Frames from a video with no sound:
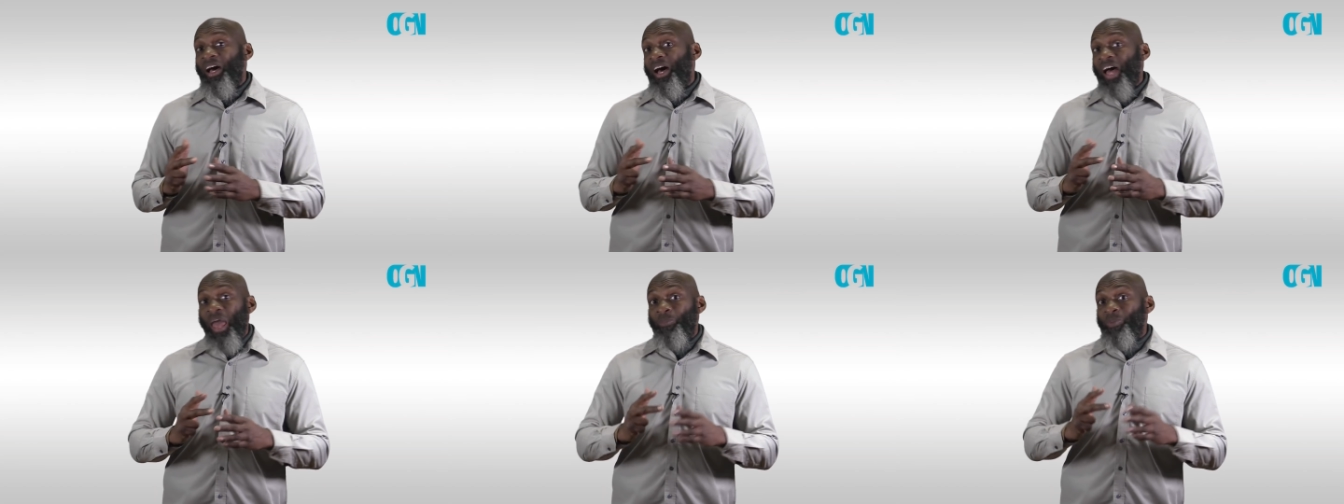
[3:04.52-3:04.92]

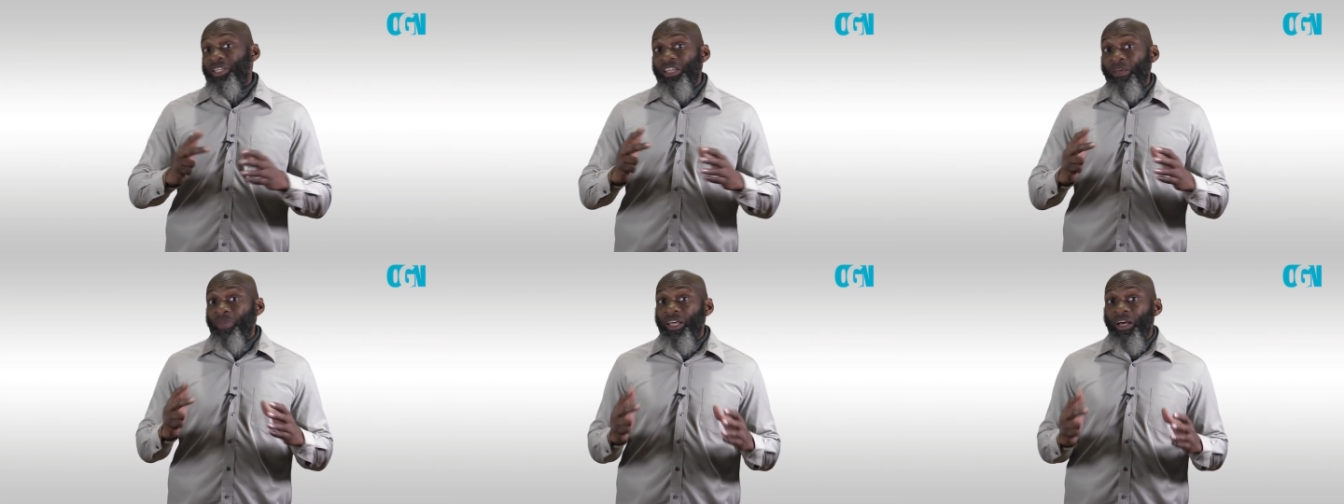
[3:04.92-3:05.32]
uh,
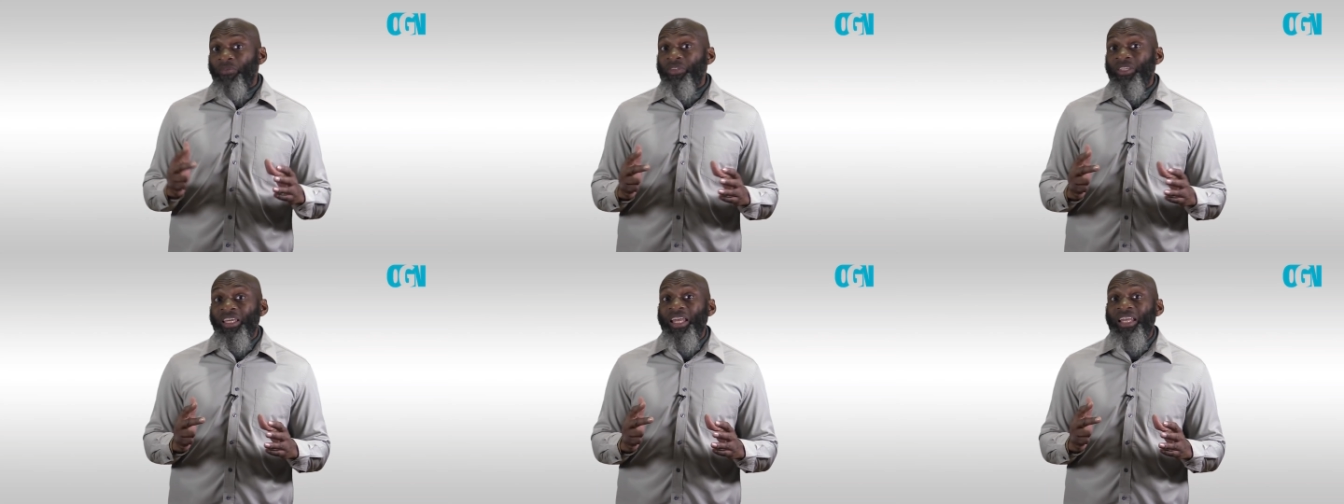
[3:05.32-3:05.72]
epidemic
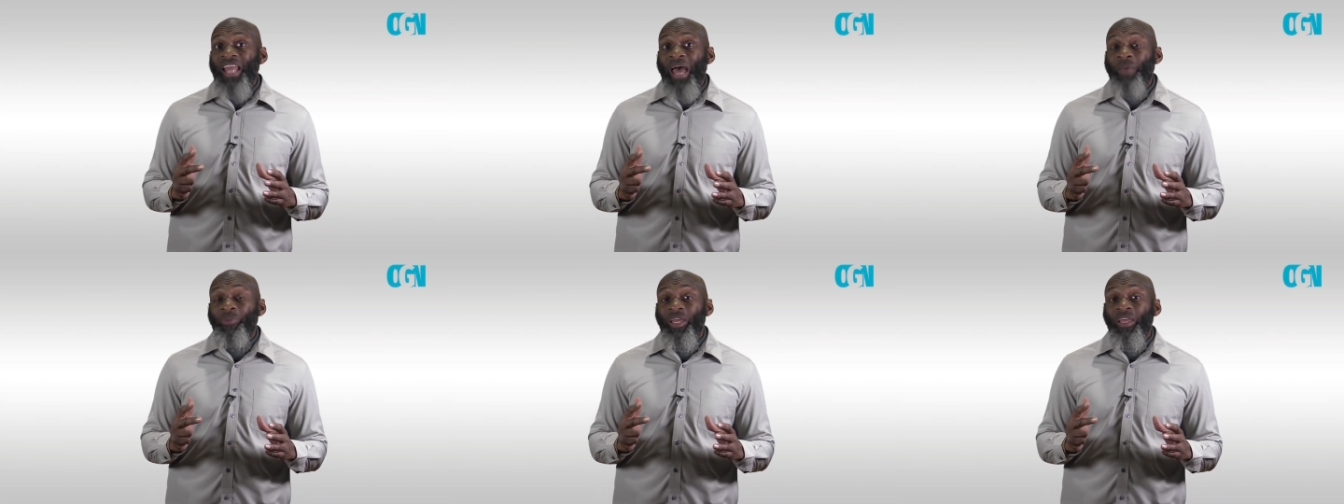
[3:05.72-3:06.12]
of
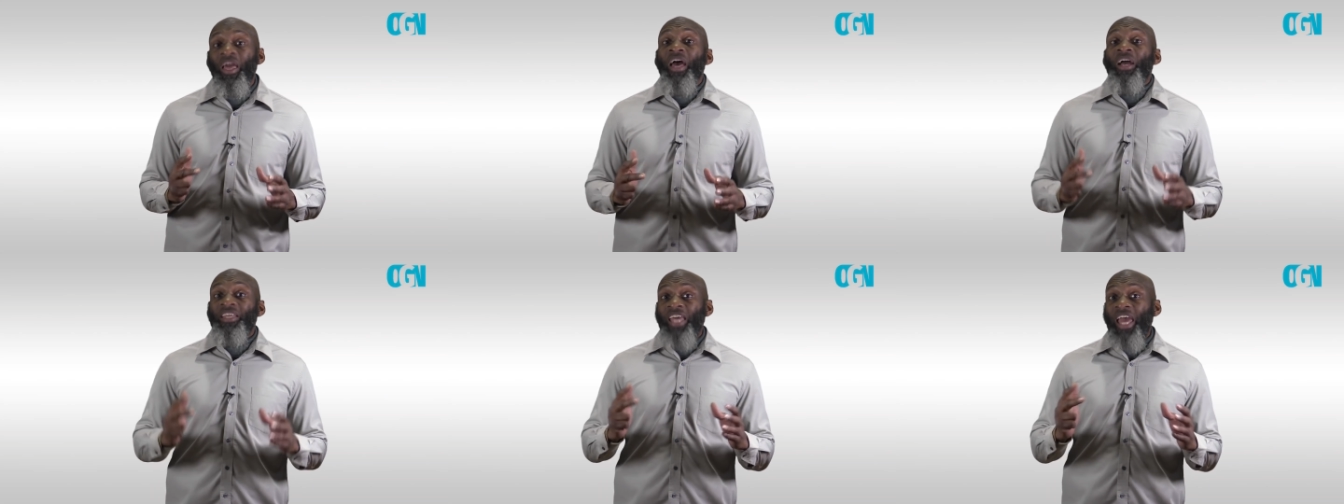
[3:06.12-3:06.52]
kidnapping
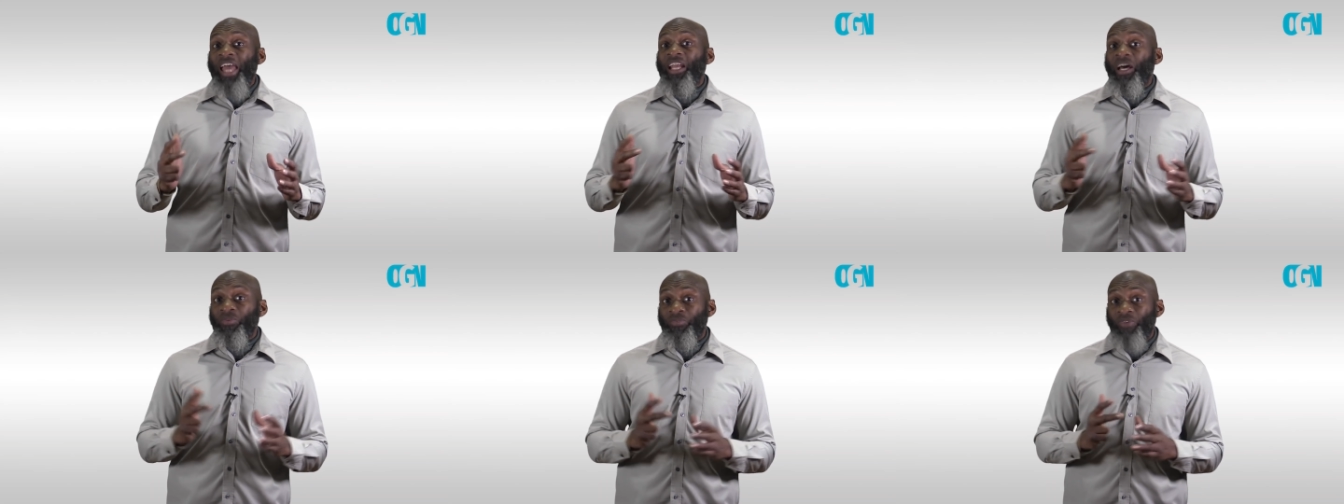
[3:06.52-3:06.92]

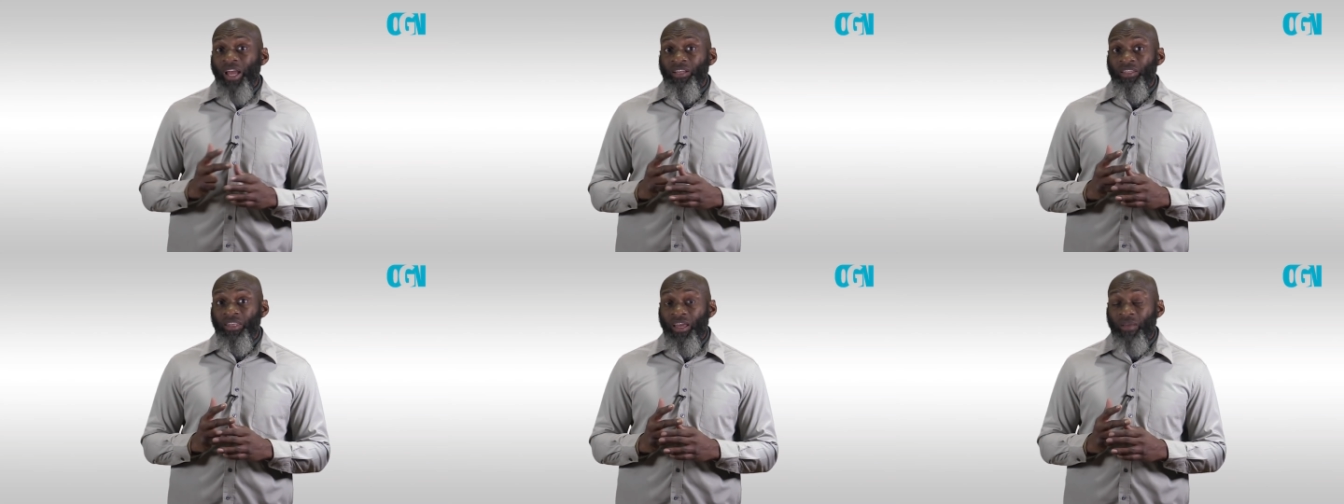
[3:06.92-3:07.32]
can
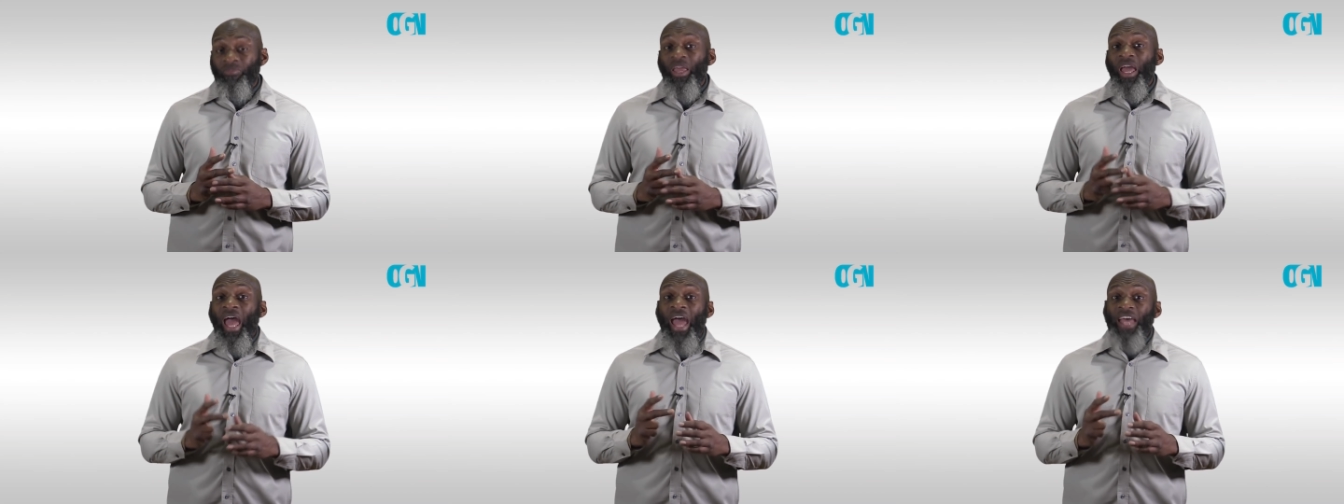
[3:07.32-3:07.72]
affect them
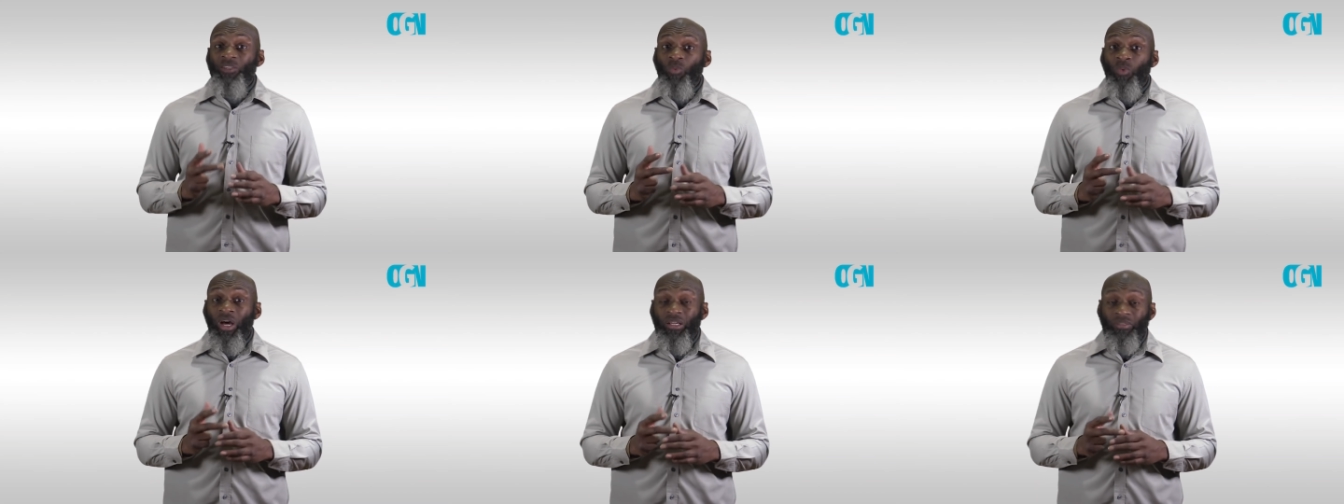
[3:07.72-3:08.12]

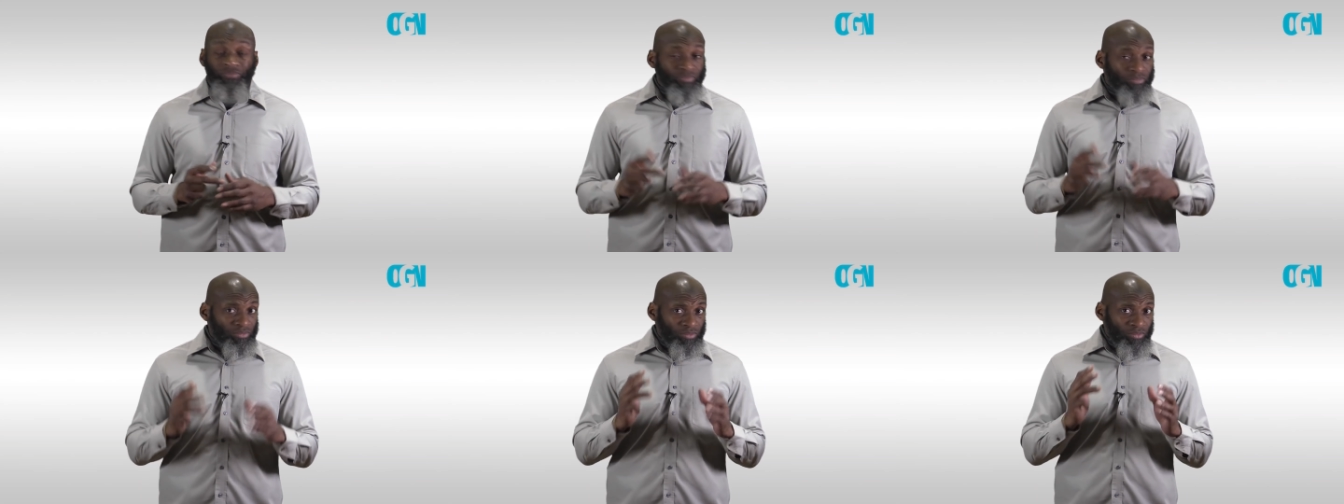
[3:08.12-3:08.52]
as well.